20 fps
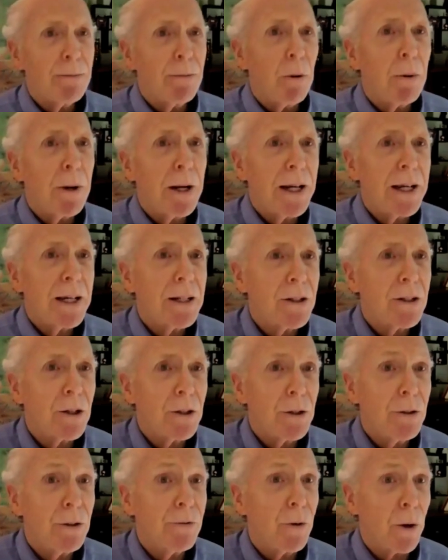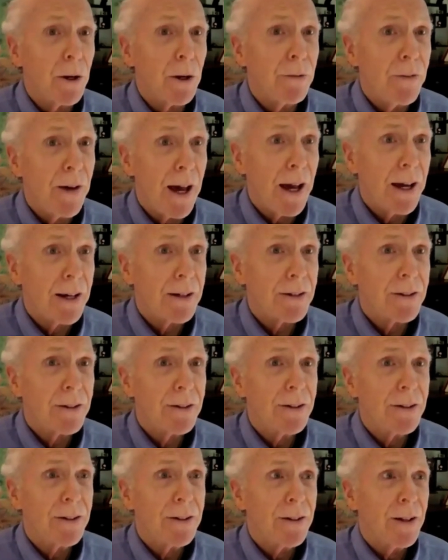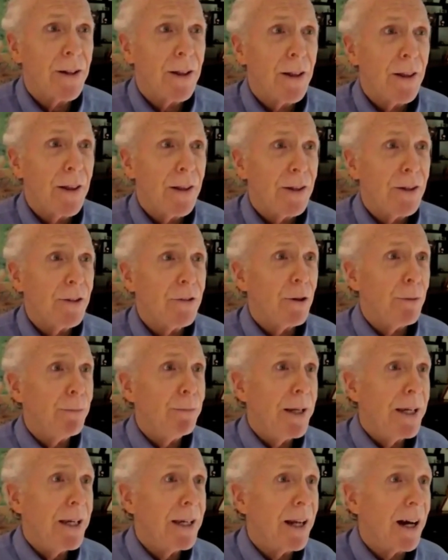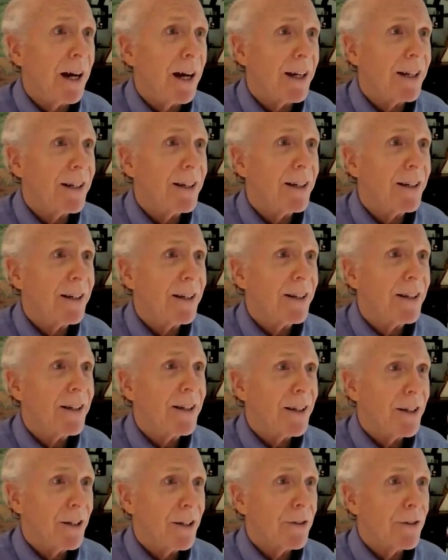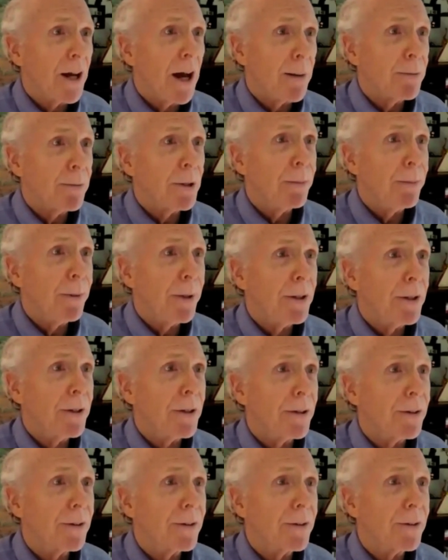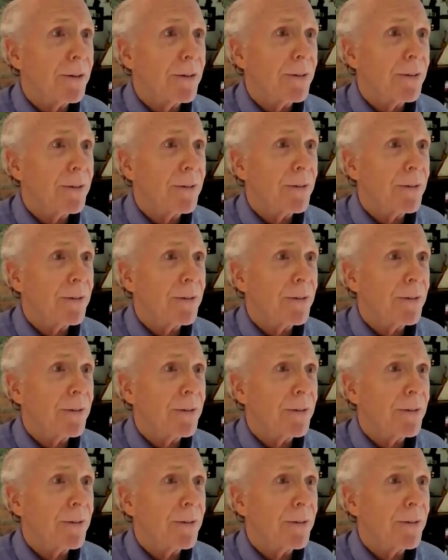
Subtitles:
He said, but what I can tell you for a fact is that B9 is copper dependent.